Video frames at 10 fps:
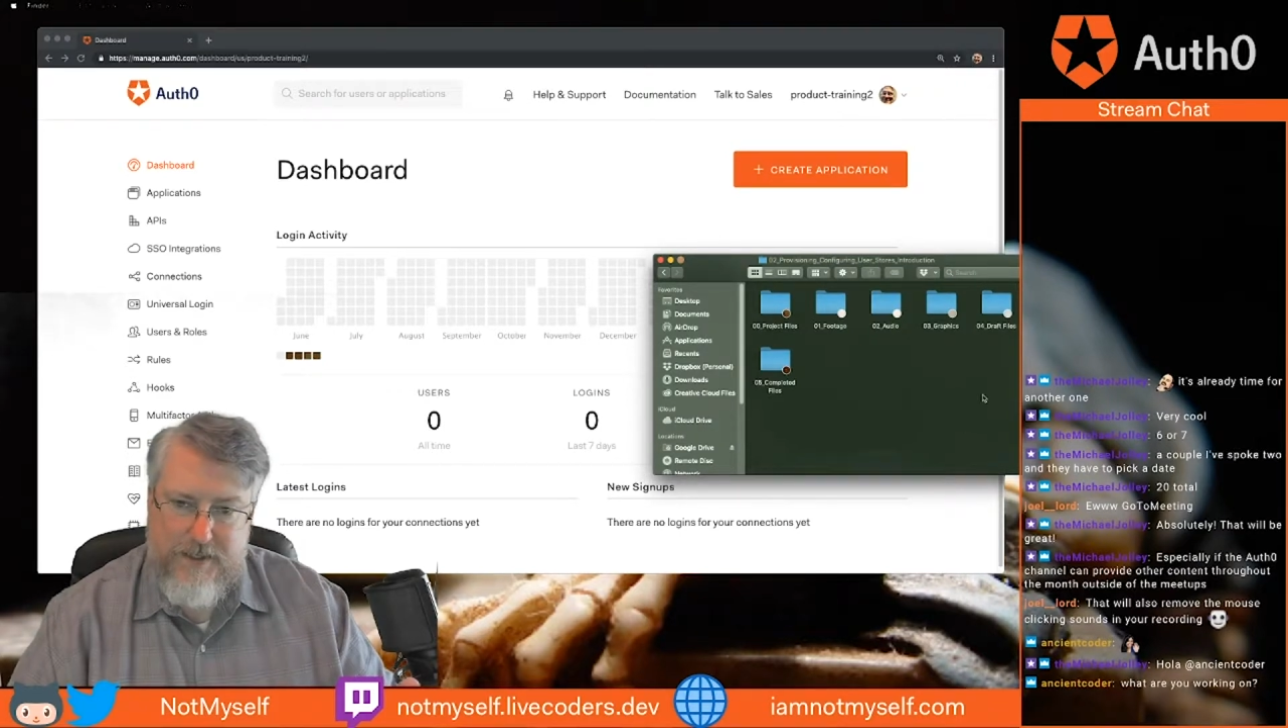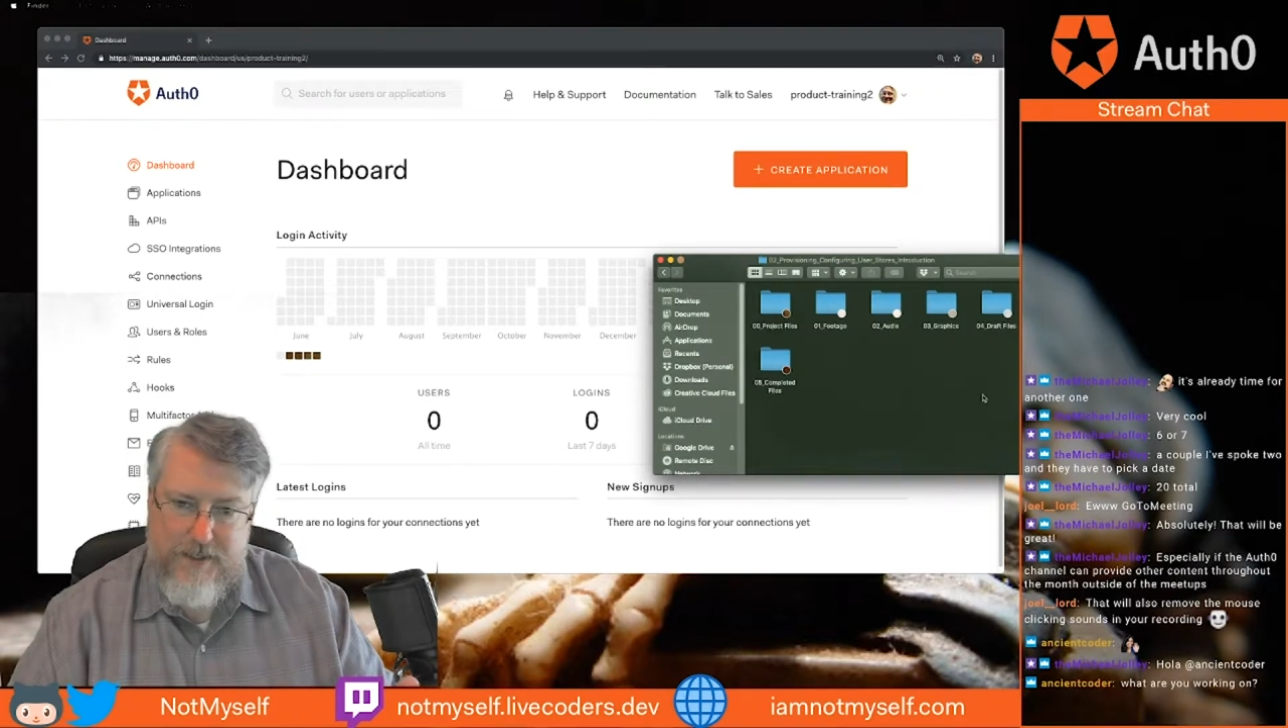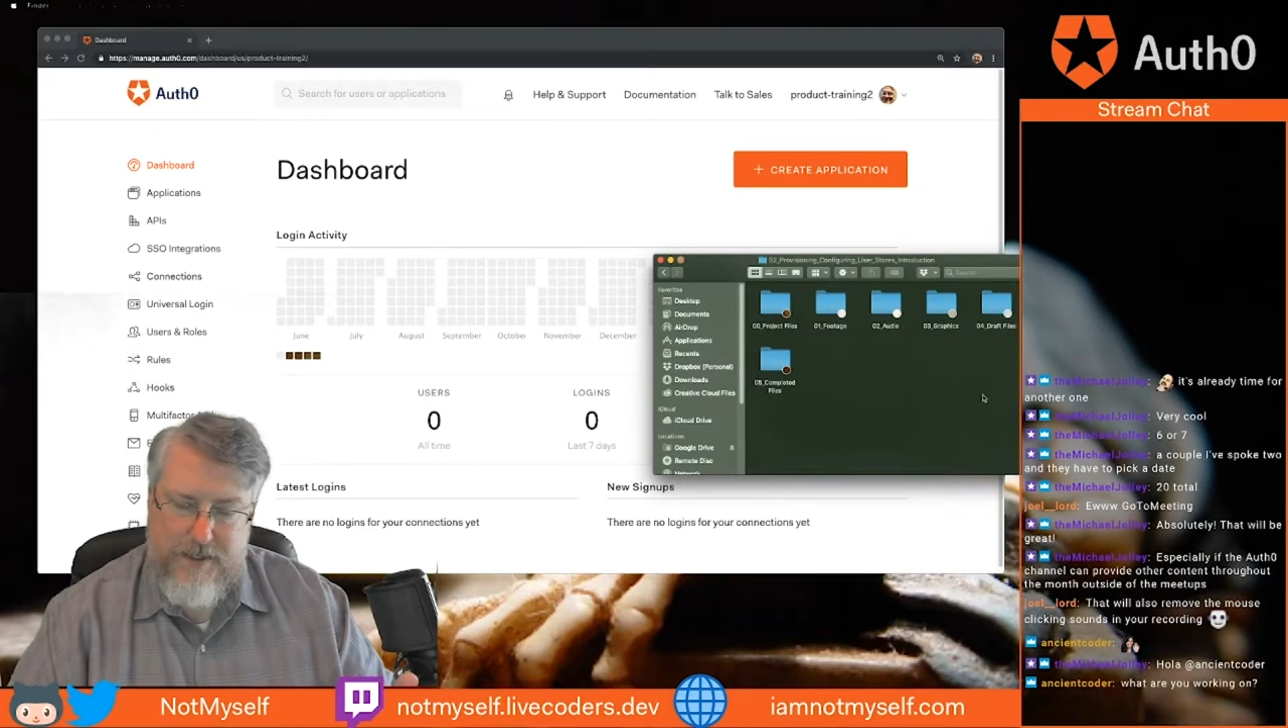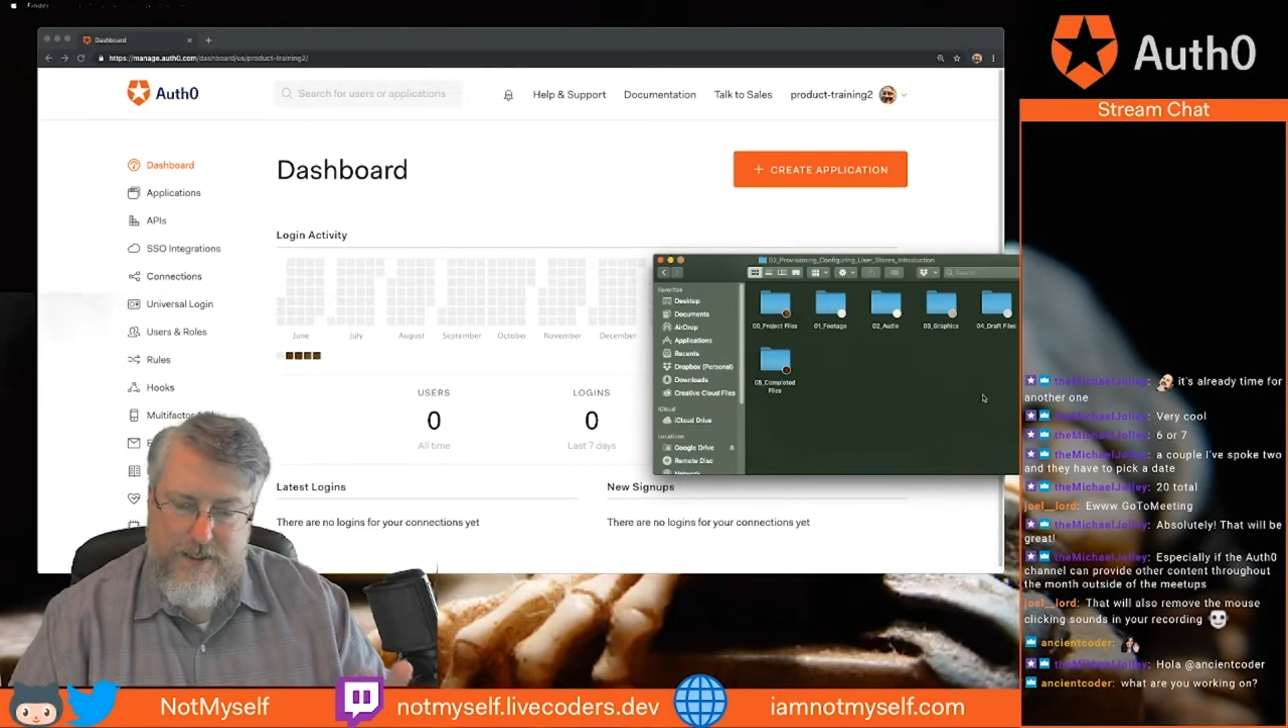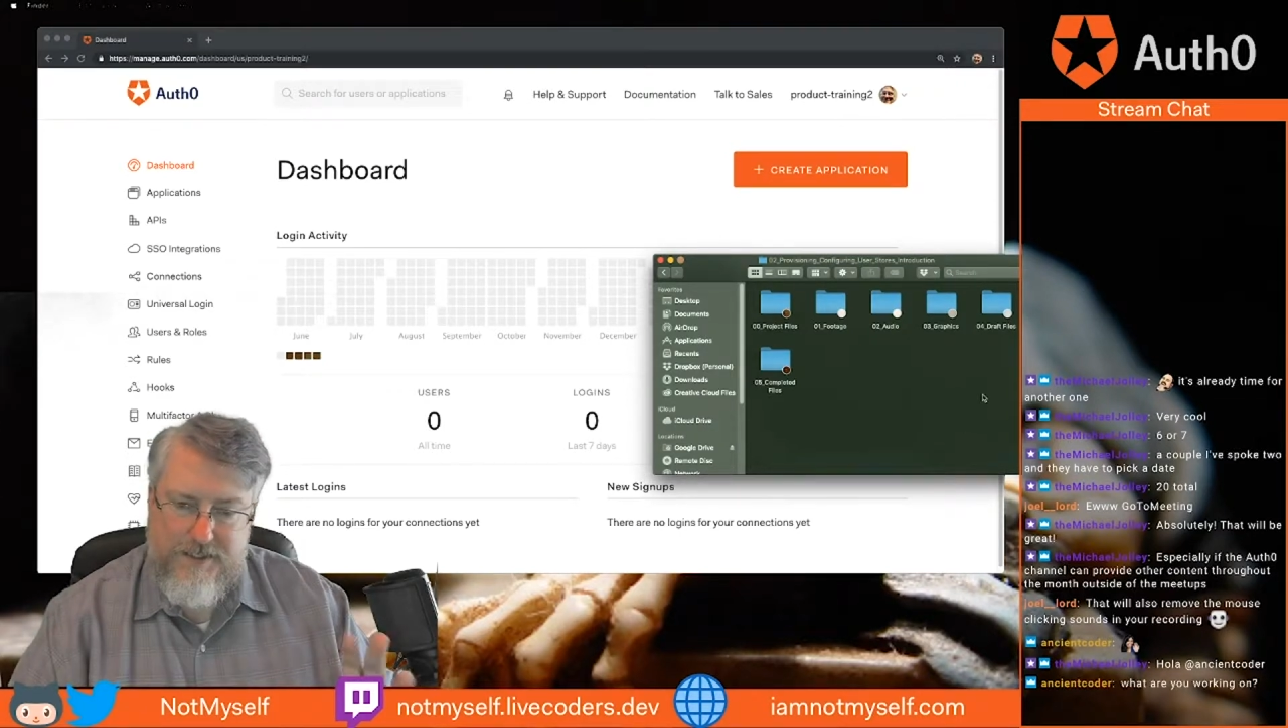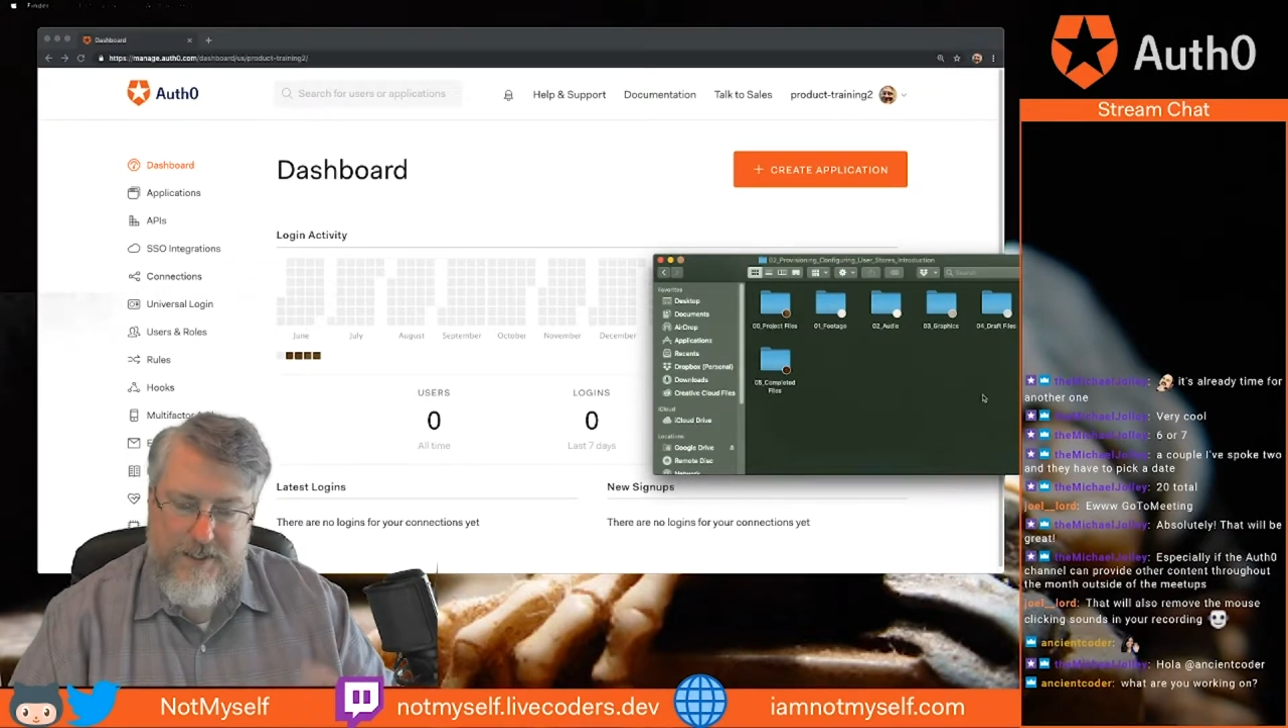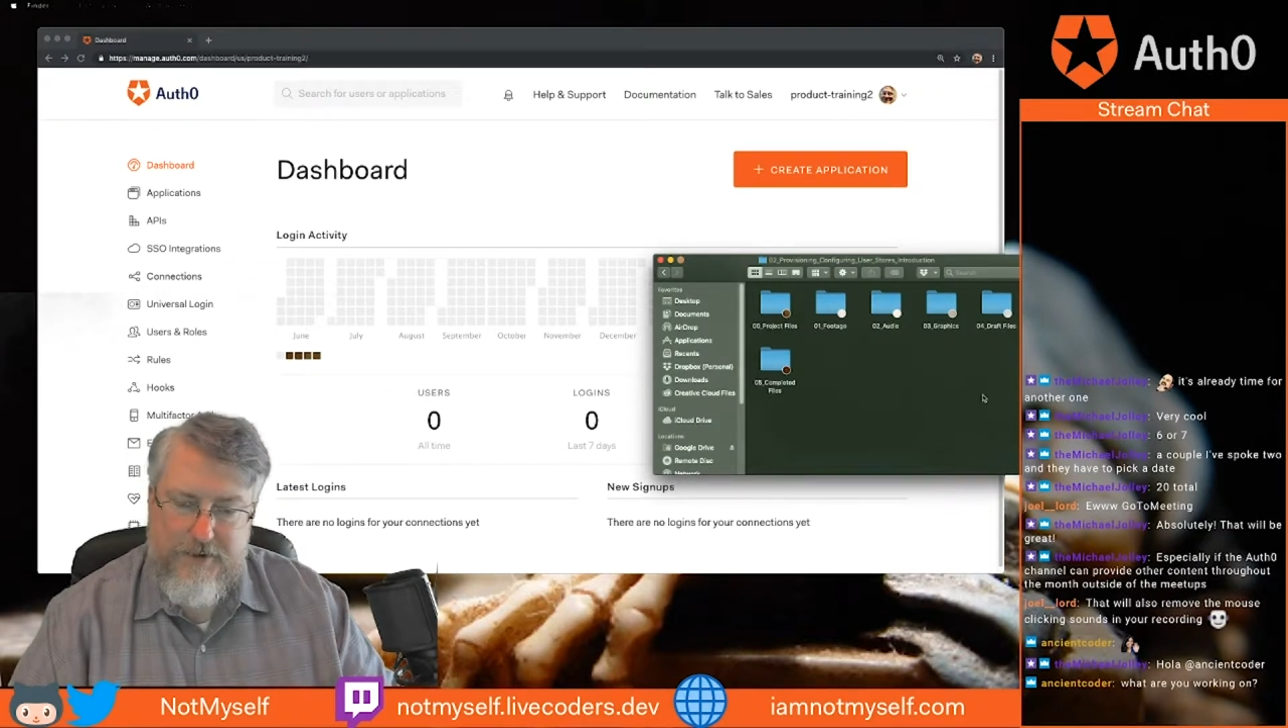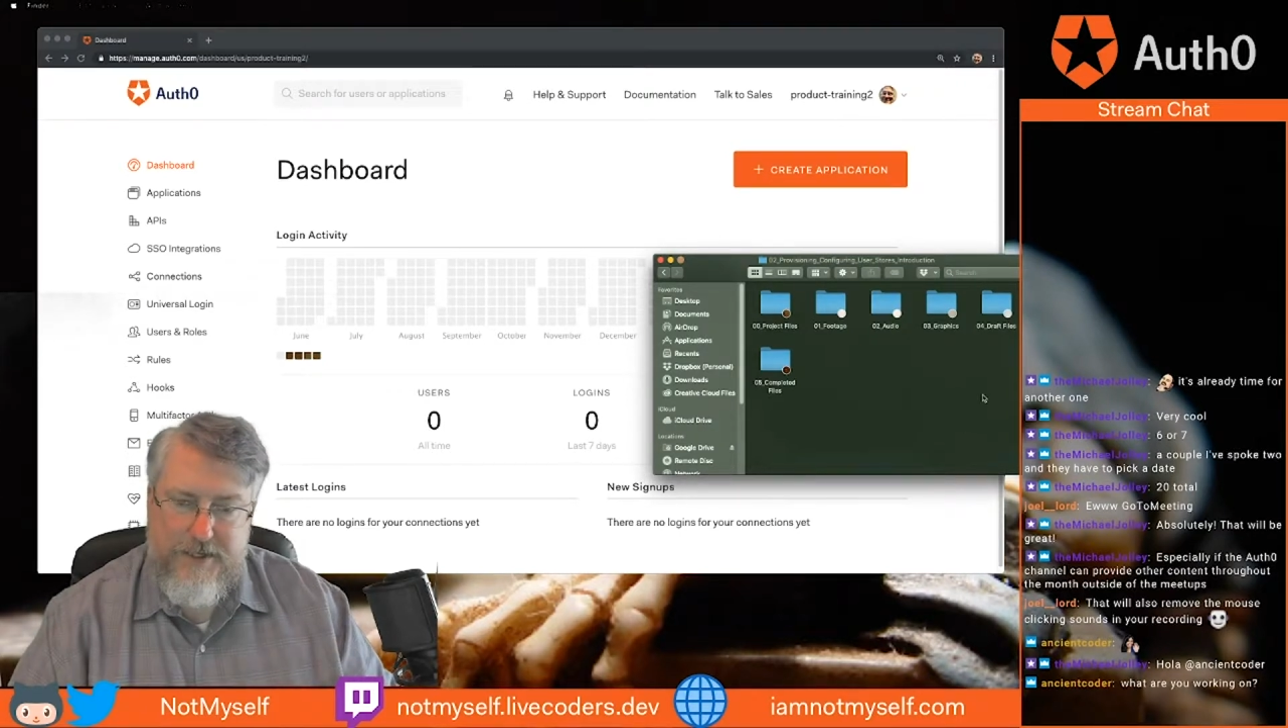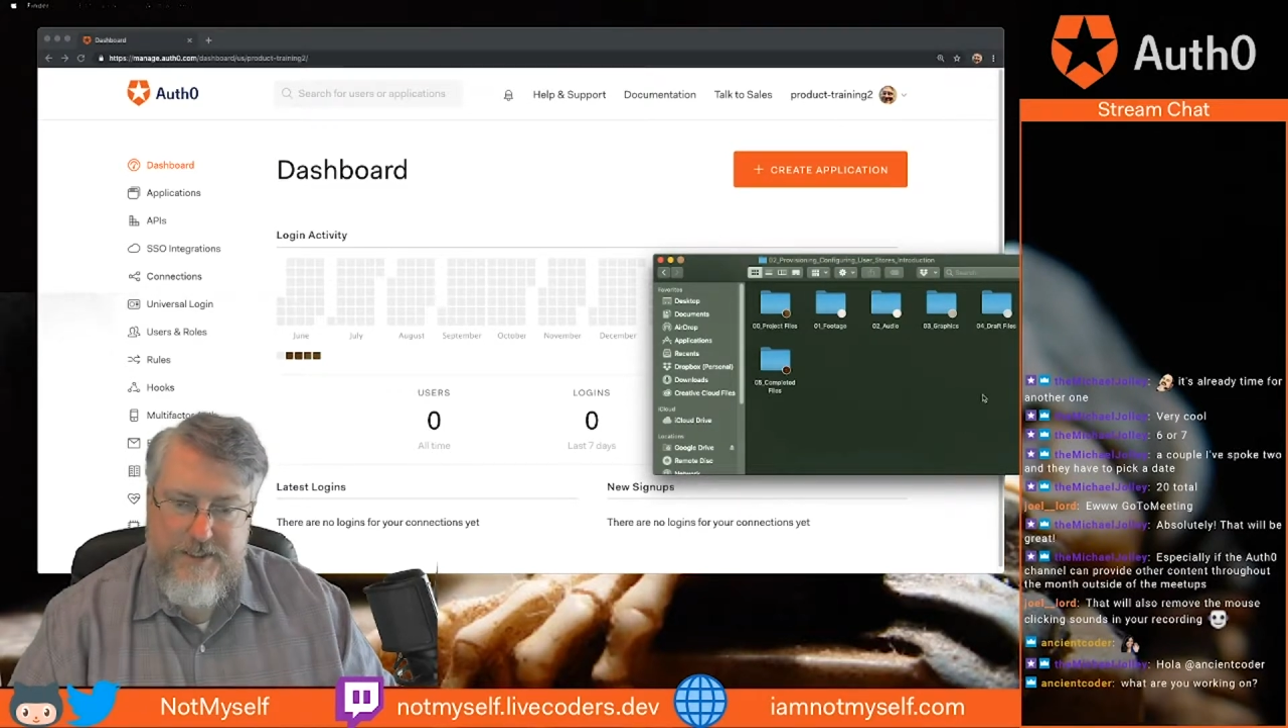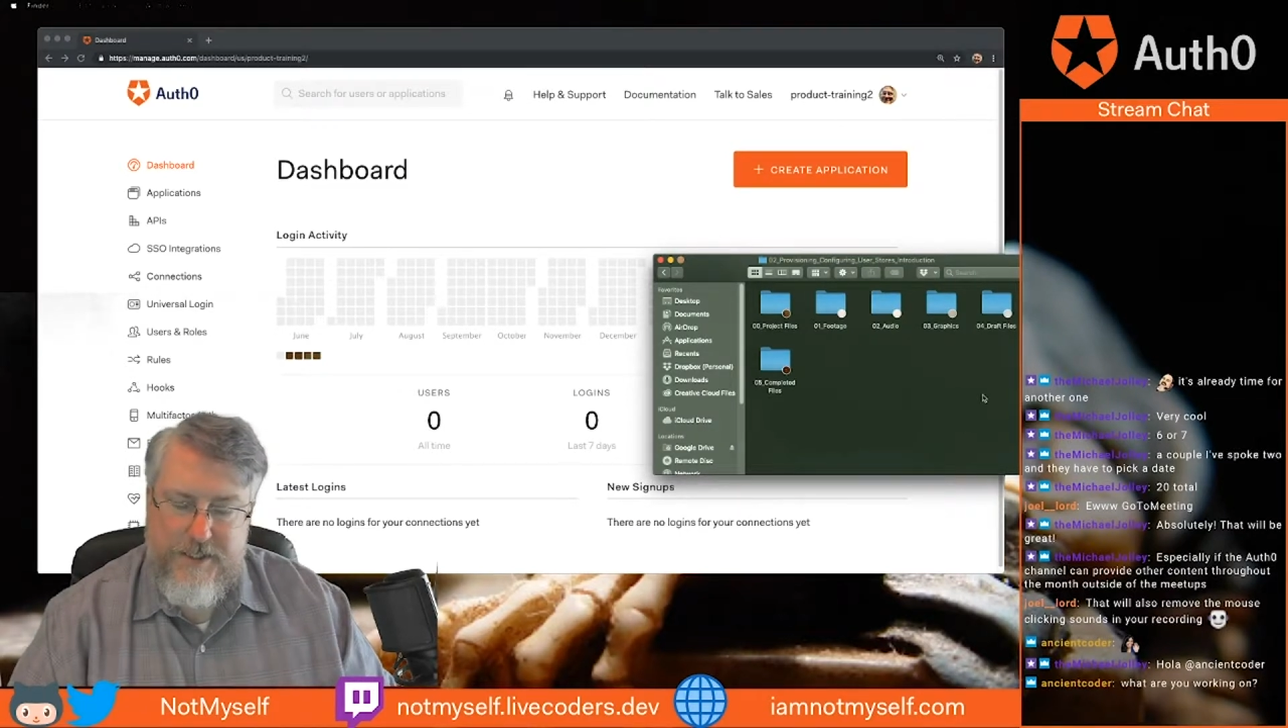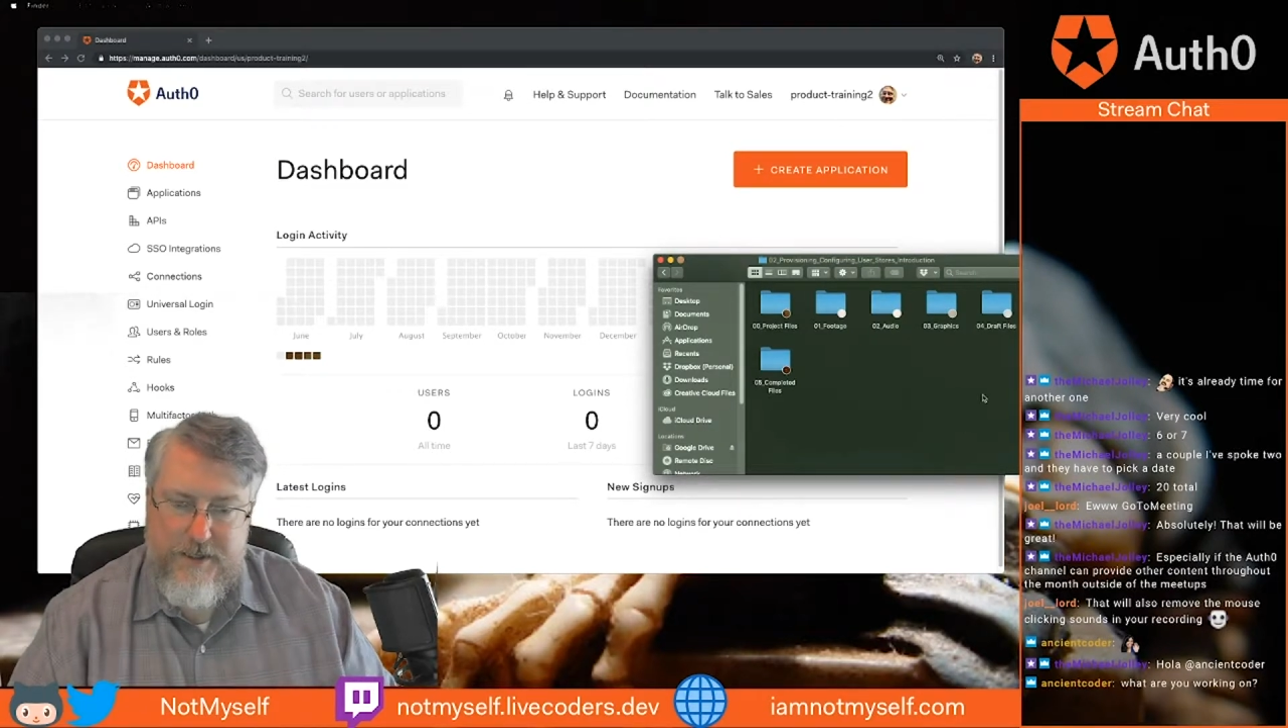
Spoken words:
a series